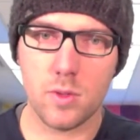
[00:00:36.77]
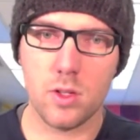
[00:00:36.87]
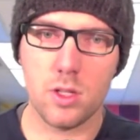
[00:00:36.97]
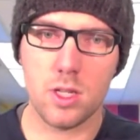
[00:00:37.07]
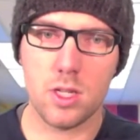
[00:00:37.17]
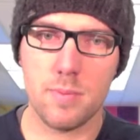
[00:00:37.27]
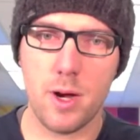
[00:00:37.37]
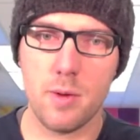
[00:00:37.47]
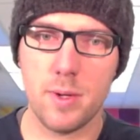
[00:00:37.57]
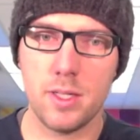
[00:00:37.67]
And click on the
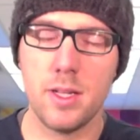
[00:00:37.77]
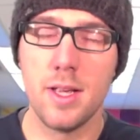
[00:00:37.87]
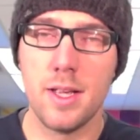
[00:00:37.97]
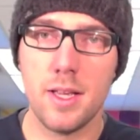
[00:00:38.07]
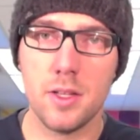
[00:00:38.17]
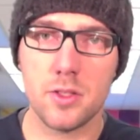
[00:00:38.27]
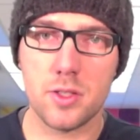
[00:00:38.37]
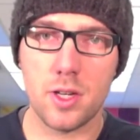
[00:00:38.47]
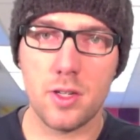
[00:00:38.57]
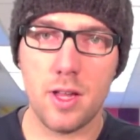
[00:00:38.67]
power button, it'll
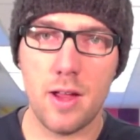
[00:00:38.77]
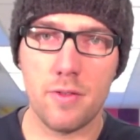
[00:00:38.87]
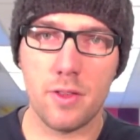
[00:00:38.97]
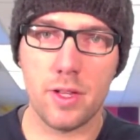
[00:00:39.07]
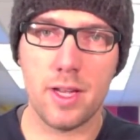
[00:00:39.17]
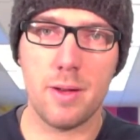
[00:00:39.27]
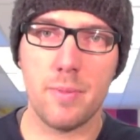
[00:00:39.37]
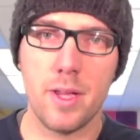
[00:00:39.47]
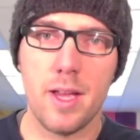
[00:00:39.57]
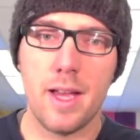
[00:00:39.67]
start everything up.
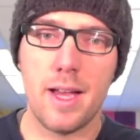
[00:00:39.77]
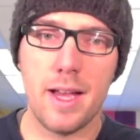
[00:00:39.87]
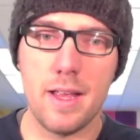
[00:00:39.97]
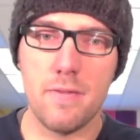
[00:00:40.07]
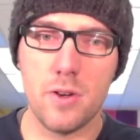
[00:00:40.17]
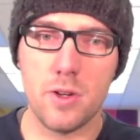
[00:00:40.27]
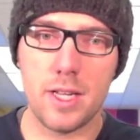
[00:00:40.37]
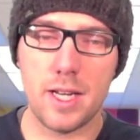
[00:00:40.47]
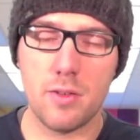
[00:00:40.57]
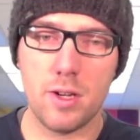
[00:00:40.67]
If you're
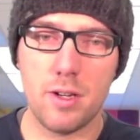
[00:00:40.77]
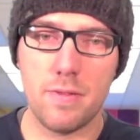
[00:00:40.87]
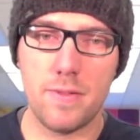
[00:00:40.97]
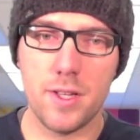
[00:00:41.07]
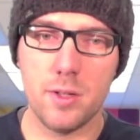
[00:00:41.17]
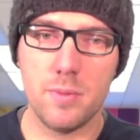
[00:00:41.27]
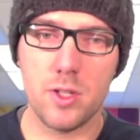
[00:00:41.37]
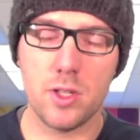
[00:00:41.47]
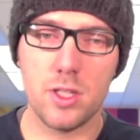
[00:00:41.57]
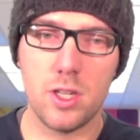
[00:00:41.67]
getting ready to film,
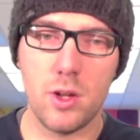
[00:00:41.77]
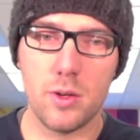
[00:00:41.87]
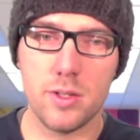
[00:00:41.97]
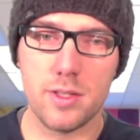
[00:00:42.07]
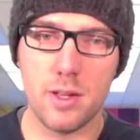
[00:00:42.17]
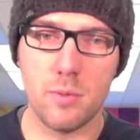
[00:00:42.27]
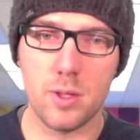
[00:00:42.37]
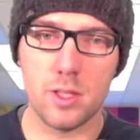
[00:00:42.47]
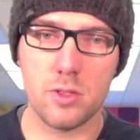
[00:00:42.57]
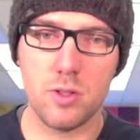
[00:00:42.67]
you're going to notice that when
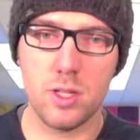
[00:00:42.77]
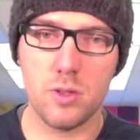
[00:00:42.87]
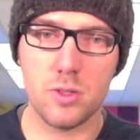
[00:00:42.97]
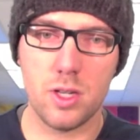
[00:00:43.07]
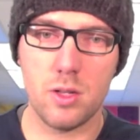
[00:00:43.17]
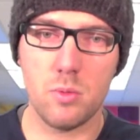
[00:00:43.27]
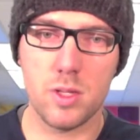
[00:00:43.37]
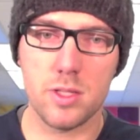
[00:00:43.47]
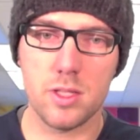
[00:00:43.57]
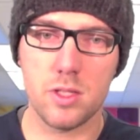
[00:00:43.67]
the screen goes on,
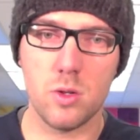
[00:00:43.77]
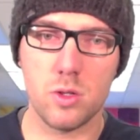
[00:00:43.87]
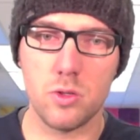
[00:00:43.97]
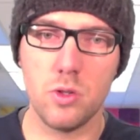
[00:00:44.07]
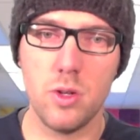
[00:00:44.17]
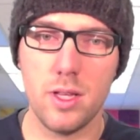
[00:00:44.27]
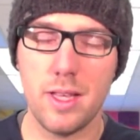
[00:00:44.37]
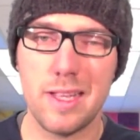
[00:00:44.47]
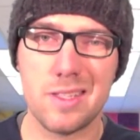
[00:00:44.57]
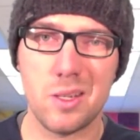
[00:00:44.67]
once it goes through,
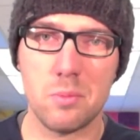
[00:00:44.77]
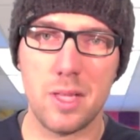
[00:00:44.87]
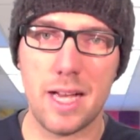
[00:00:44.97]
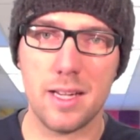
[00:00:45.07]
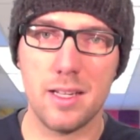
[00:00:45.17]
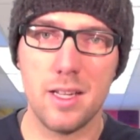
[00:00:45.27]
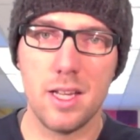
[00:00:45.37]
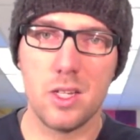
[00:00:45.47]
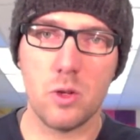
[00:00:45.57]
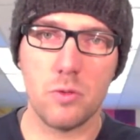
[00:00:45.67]
it's all black.
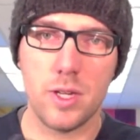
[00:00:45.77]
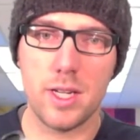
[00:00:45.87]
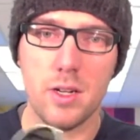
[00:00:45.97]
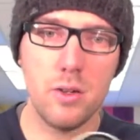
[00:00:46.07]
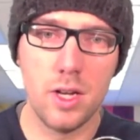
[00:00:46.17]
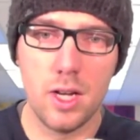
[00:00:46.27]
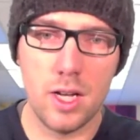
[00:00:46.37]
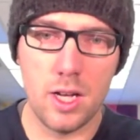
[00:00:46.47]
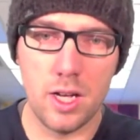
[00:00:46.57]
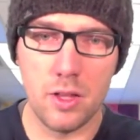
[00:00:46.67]
Don't freak out.
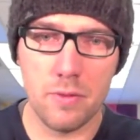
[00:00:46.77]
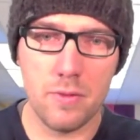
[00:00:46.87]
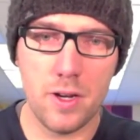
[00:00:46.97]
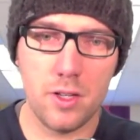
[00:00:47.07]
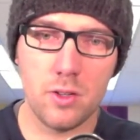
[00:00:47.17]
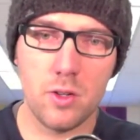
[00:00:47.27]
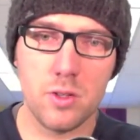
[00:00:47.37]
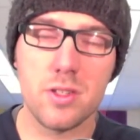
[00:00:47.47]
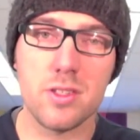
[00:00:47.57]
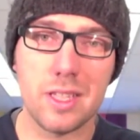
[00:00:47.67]
On the front, you'll
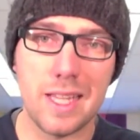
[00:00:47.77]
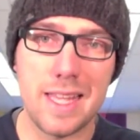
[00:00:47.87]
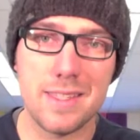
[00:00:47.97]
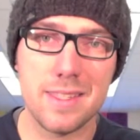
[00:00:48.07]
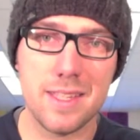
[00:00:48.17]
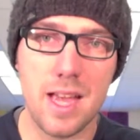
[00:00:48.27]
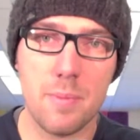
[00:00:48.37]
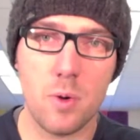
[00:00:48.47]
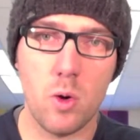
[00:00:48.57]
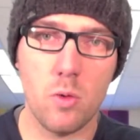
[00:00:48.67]
notice there's a lens
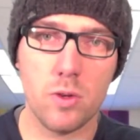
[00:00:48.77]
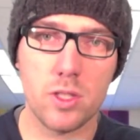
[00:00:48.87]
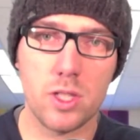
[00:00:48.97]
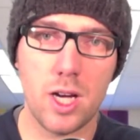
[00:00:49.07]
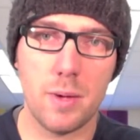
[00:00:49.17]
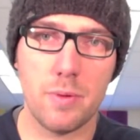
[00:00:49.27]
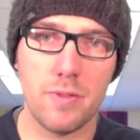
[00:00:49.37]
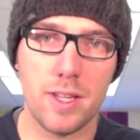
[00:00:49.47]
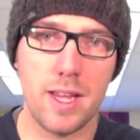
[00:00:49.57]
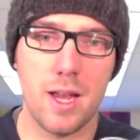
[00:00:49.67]
cap over top of
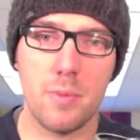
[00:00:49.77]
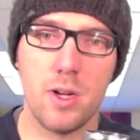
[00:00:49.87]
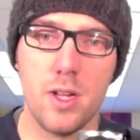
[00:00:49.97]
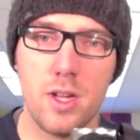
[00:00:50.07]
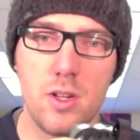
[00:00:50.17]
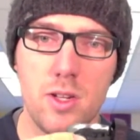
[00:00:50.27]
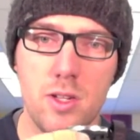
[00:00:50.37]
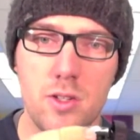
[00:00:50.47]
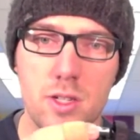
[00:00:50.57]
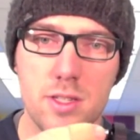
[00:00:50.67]
the camera. You need
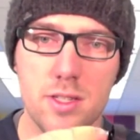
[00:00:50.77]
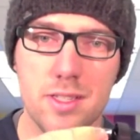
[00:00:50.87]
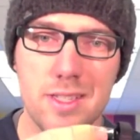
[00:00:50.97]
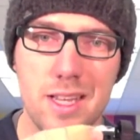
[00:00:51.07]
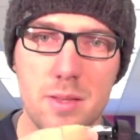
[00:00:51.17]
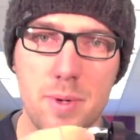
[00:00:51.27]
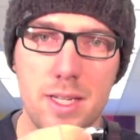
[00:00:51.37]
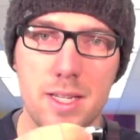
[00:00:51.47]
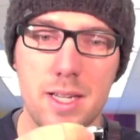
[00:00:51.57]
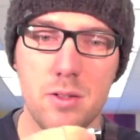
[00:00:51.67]
to just slide the
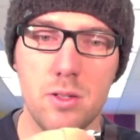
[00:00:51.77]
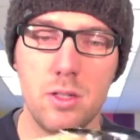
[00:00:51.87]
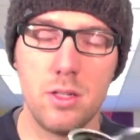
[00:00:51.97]
button down.